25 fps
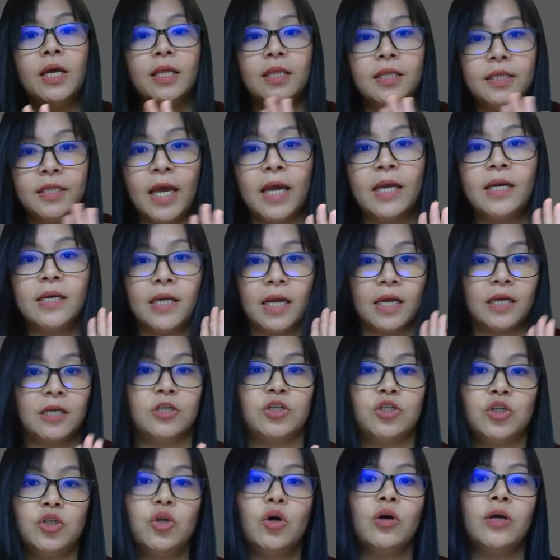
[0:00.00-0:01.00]
then that
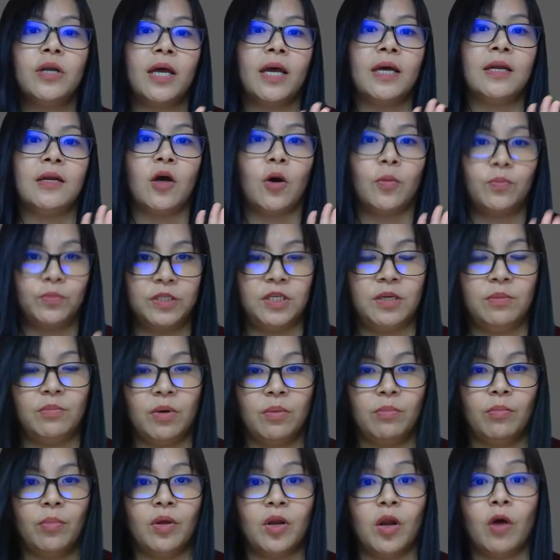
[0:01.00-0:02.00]
is not an
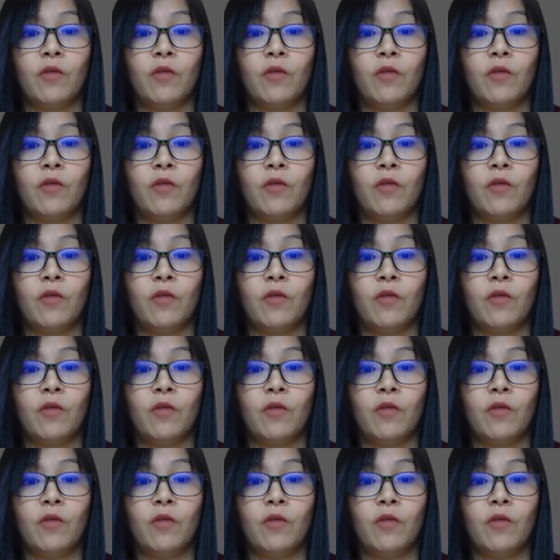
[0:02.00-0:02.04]
optimum one.